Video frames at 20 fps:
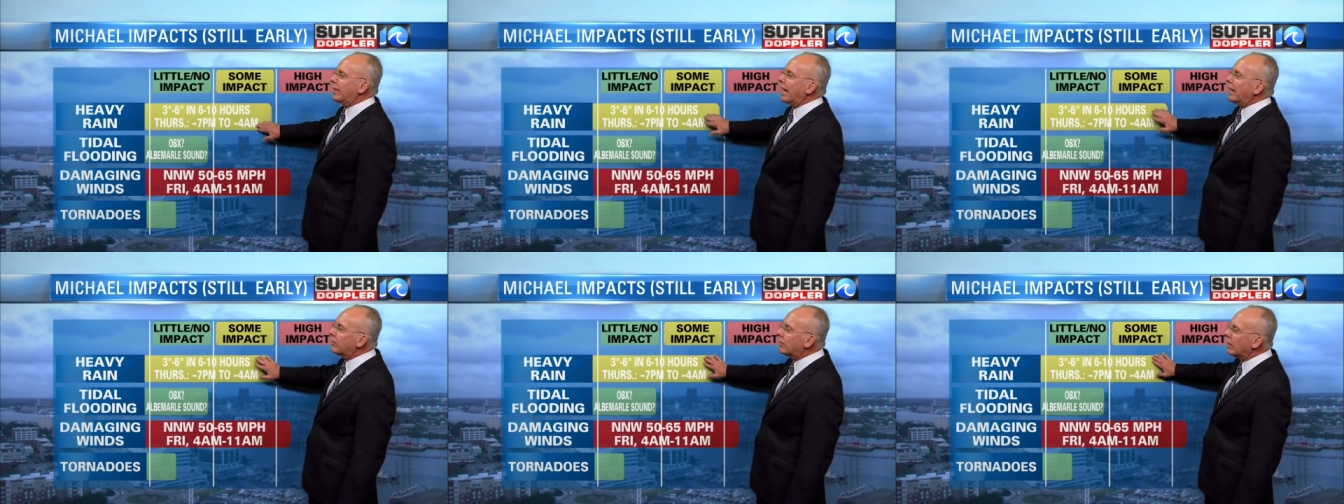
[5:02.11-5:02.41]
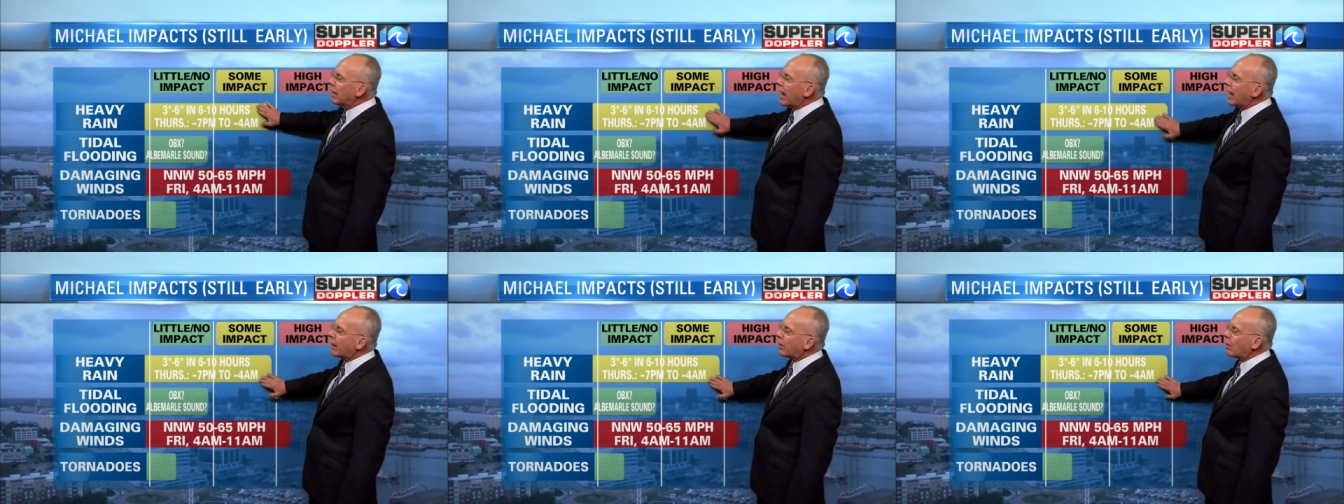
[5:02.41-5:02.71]
That's a
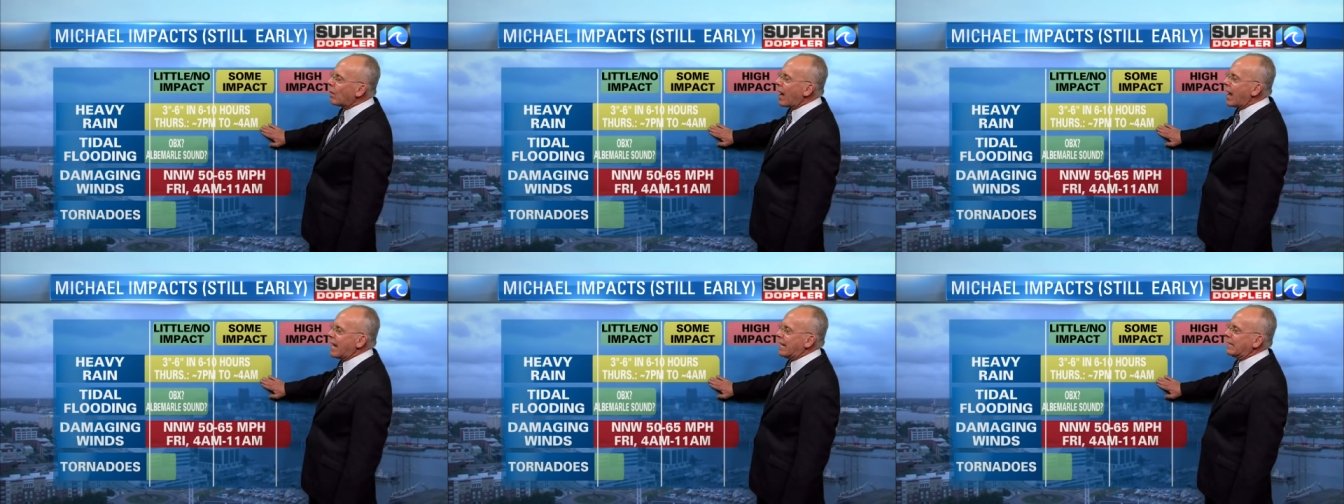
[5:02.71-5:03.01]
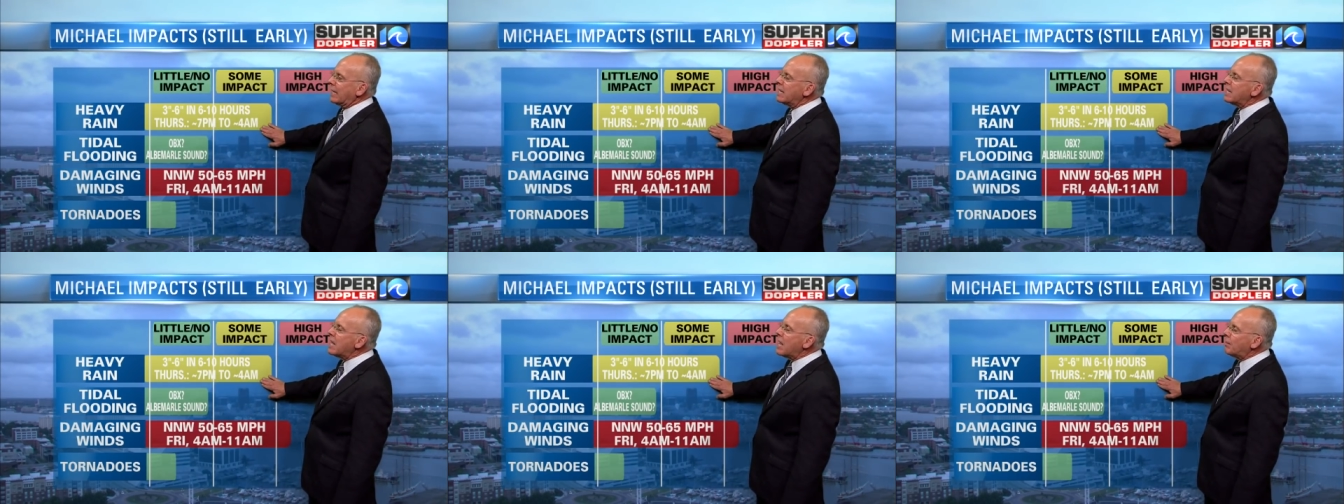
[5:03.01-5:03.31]
lot of rain,
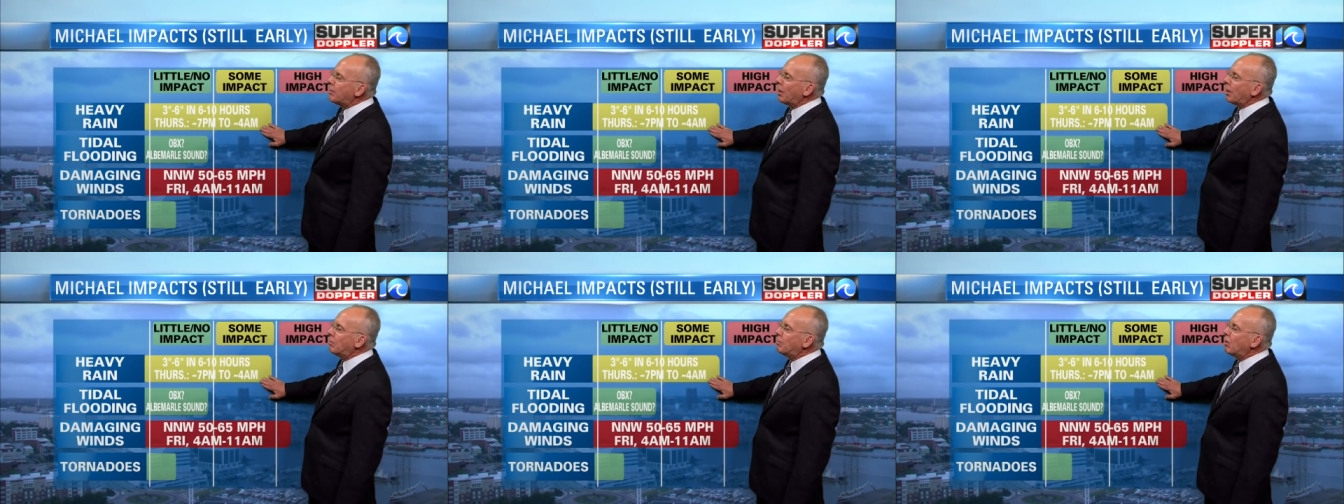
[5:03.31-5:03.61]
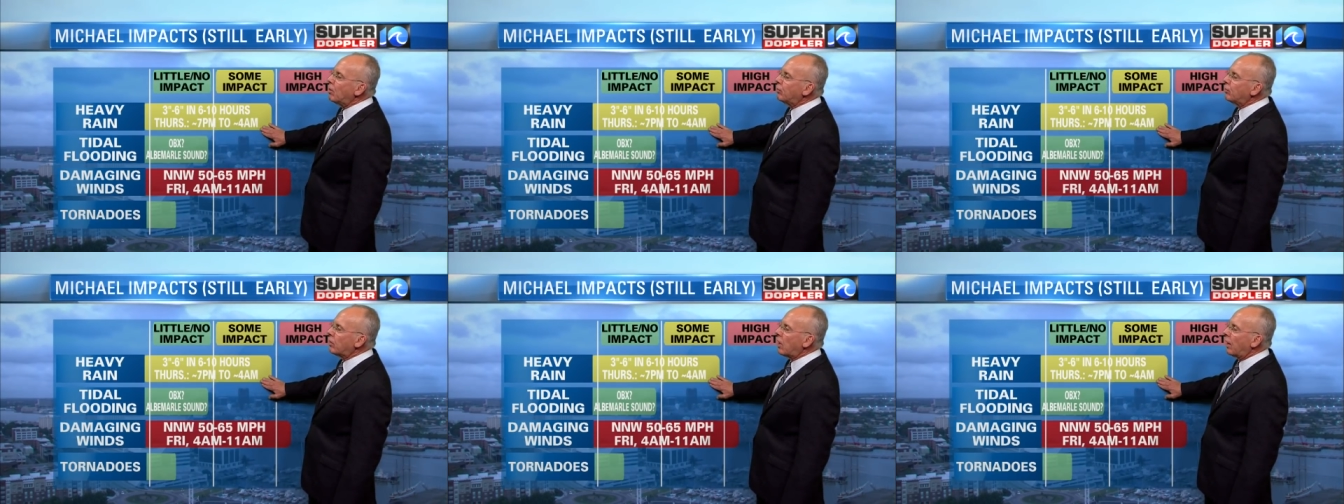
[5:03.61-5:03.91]
but it
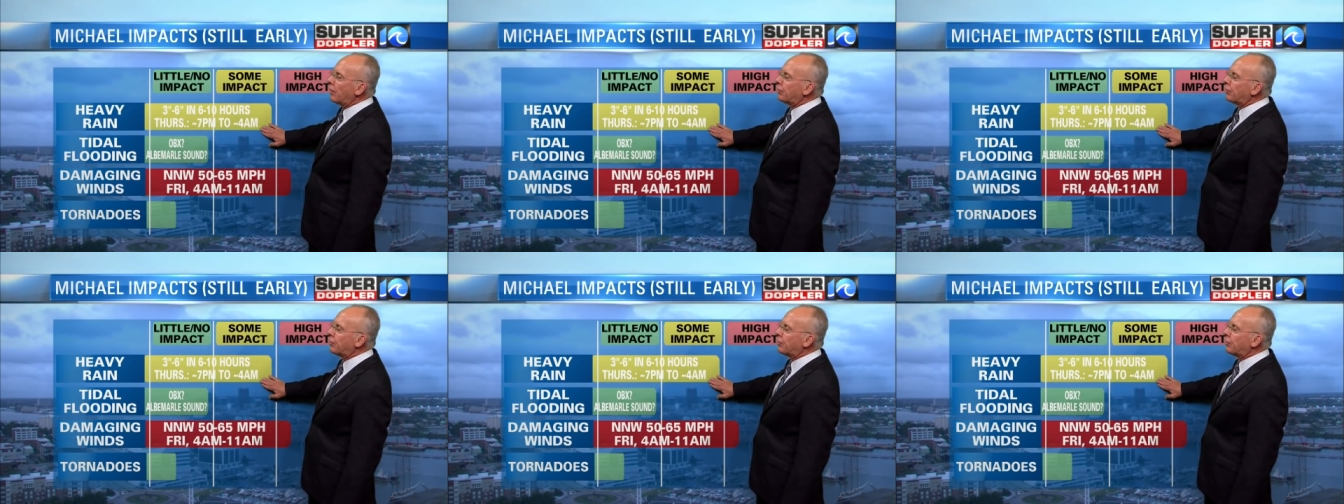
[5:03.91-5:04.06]
moves on